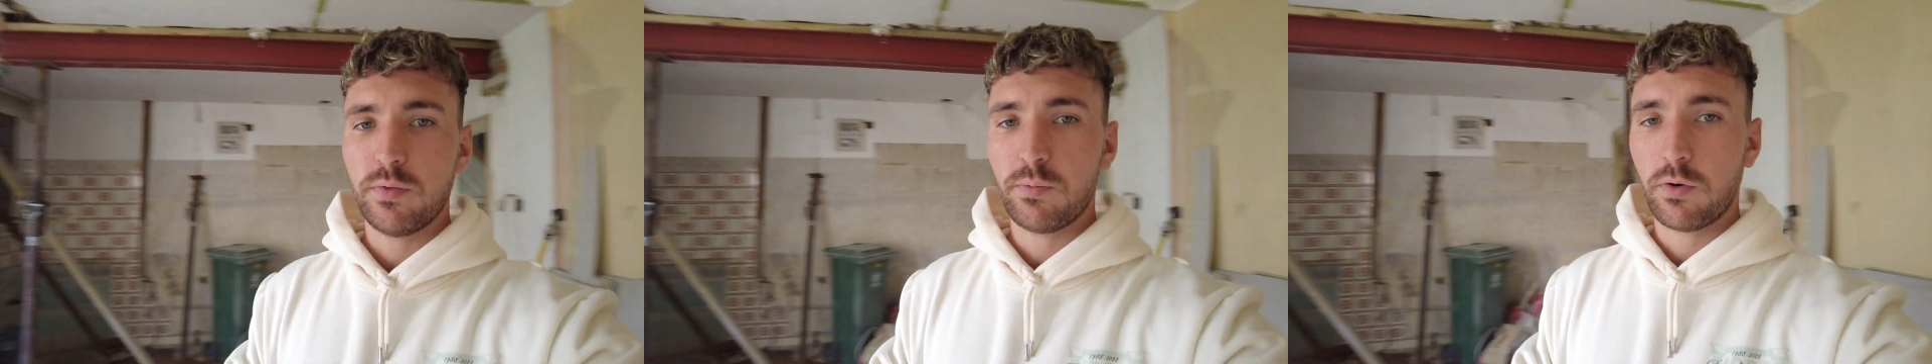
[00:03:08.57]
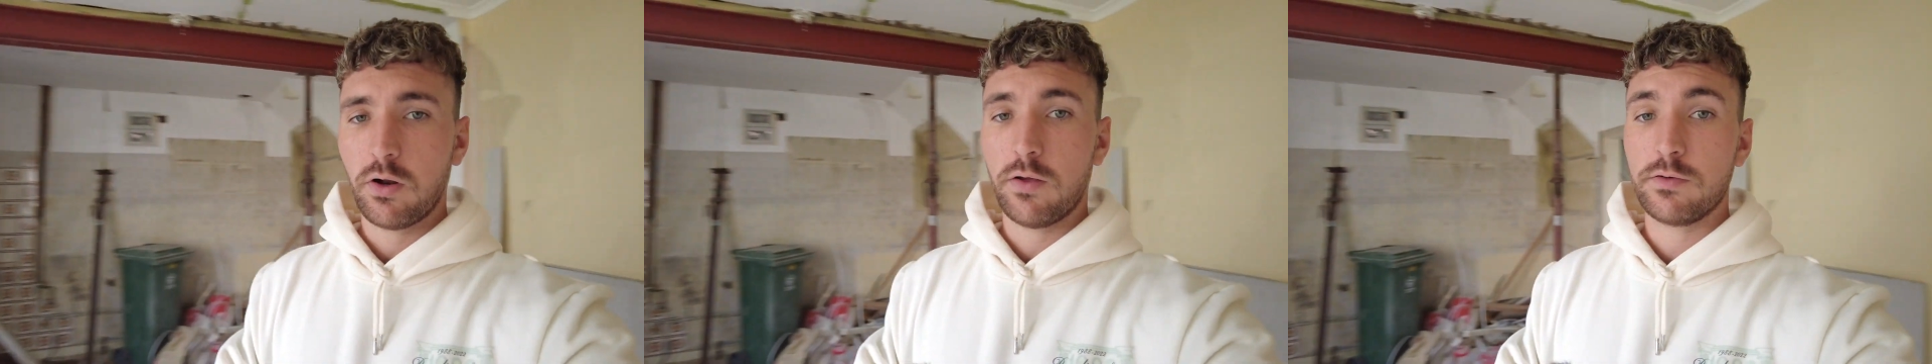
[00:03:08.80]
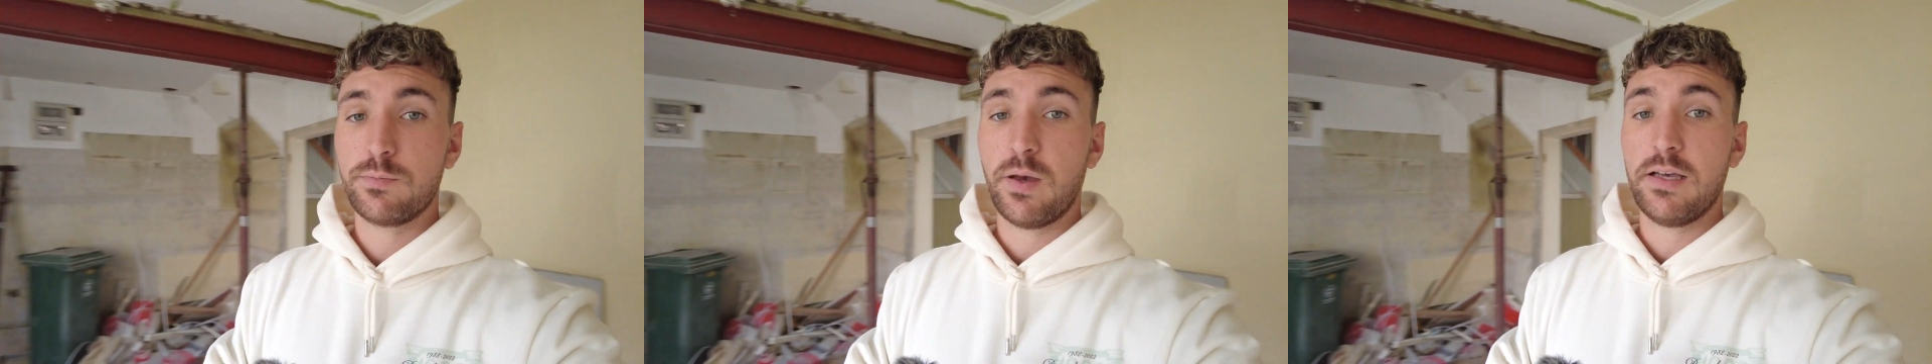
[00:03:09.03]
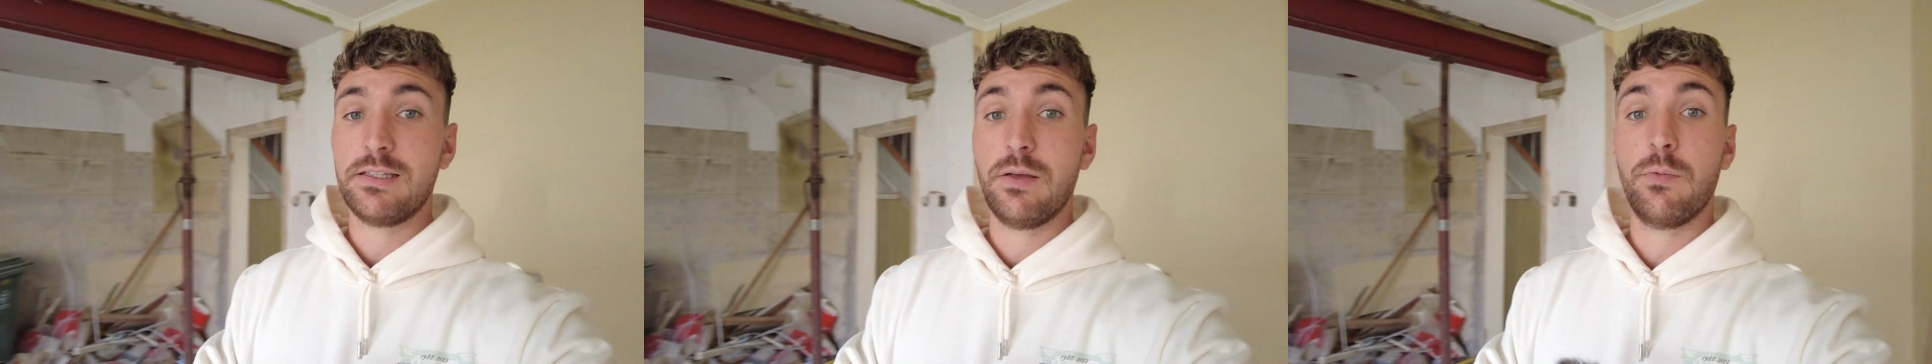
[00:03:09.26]
they want a lot of
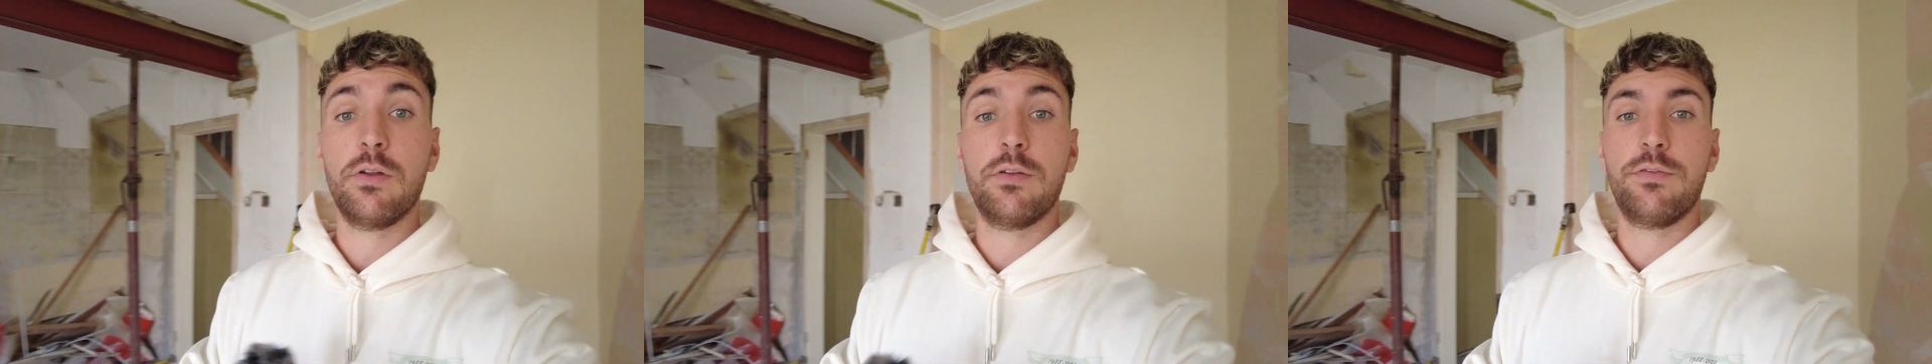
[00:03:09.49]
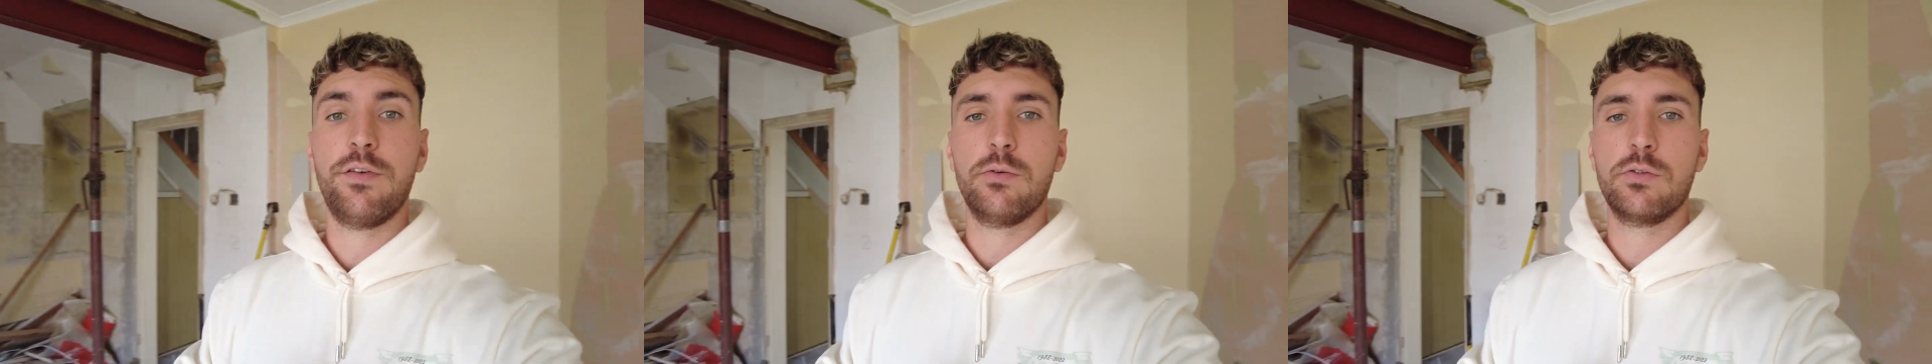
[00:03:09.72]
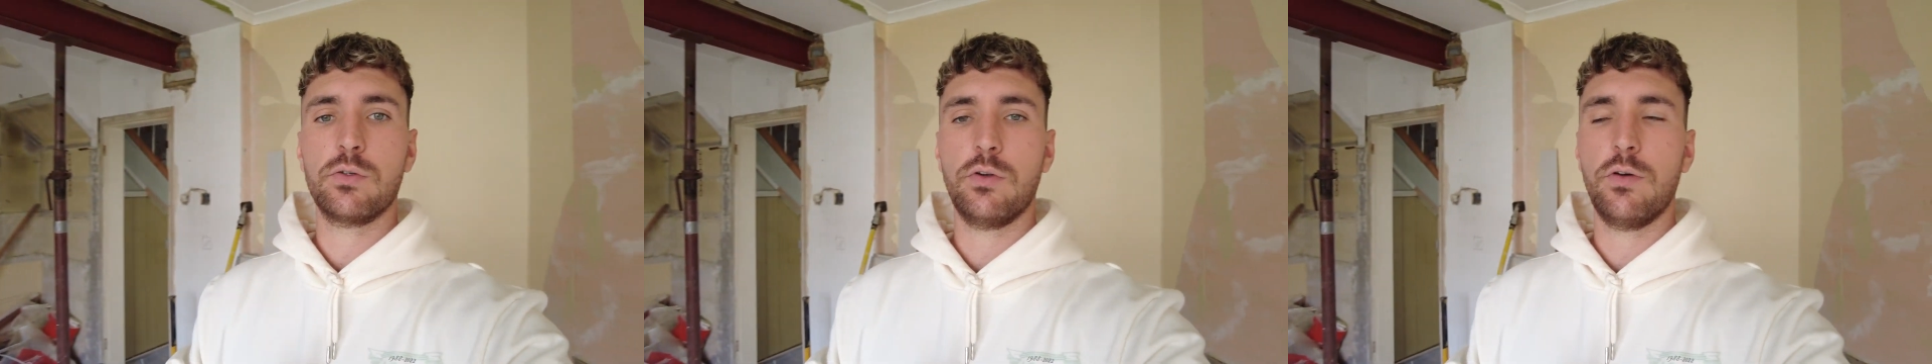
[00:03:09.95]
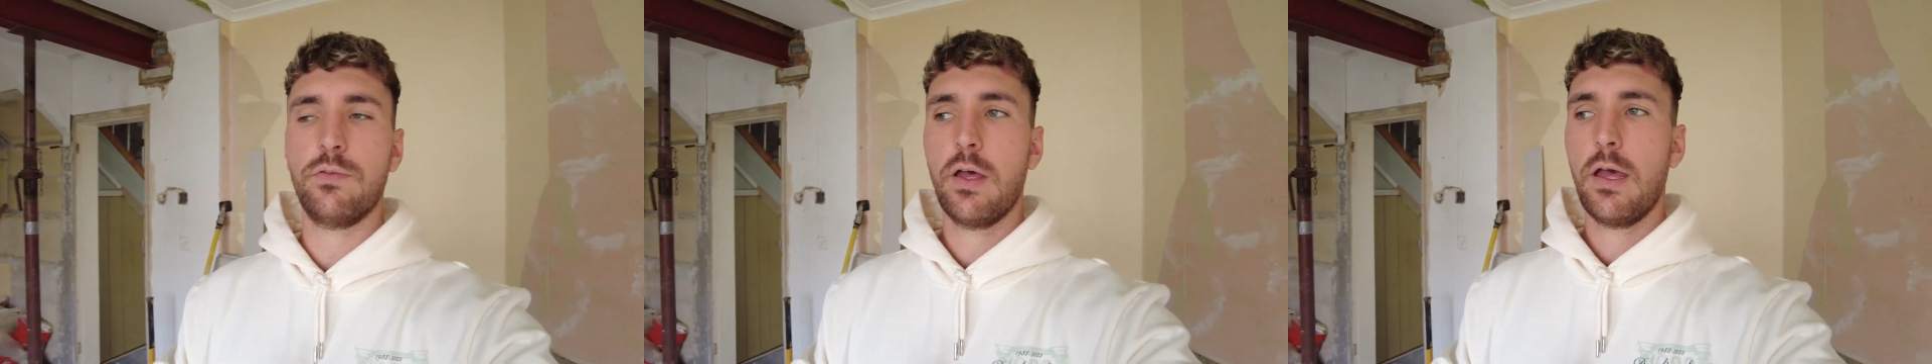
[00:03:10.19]
space, they want it to feel sort
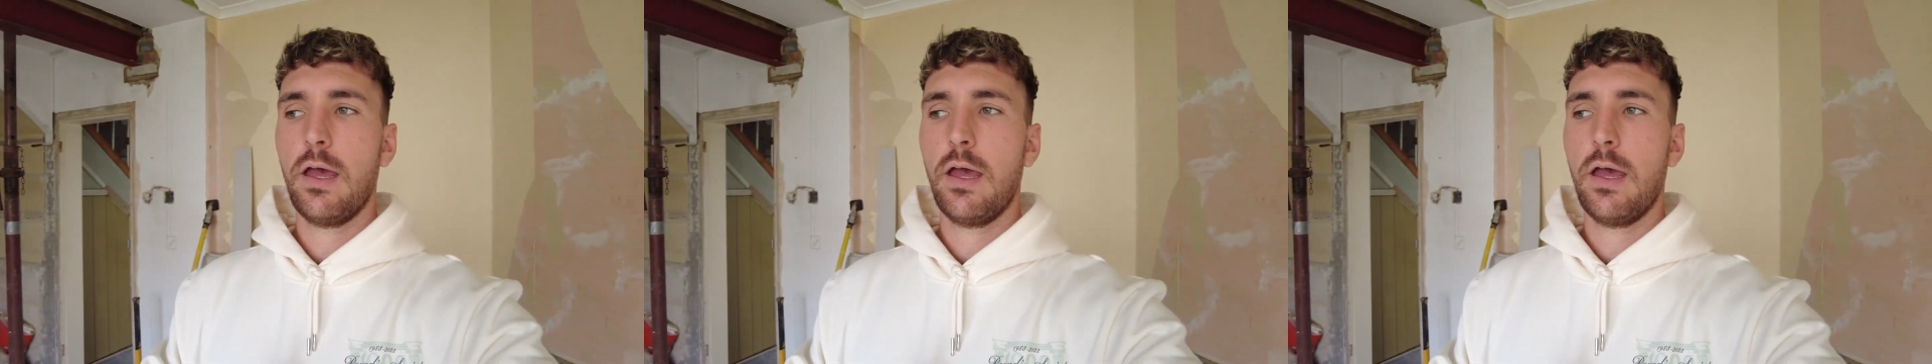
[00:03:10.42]
of